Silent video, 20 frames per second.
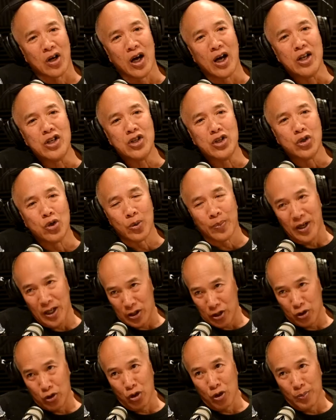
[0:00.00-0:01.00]
I knew about
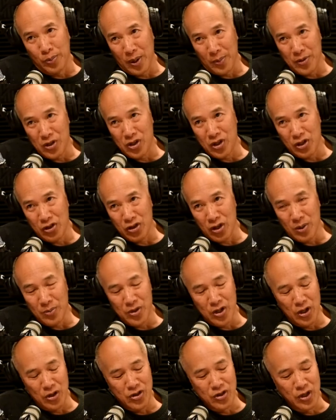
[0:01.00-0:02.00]
the tall poppy syndrome,
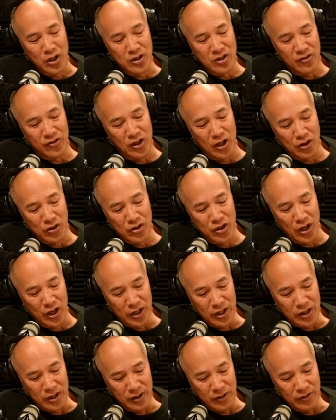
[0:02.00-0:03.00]
so it's not as if I was
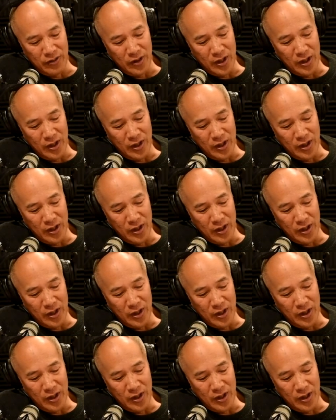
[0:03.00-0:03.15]
naive.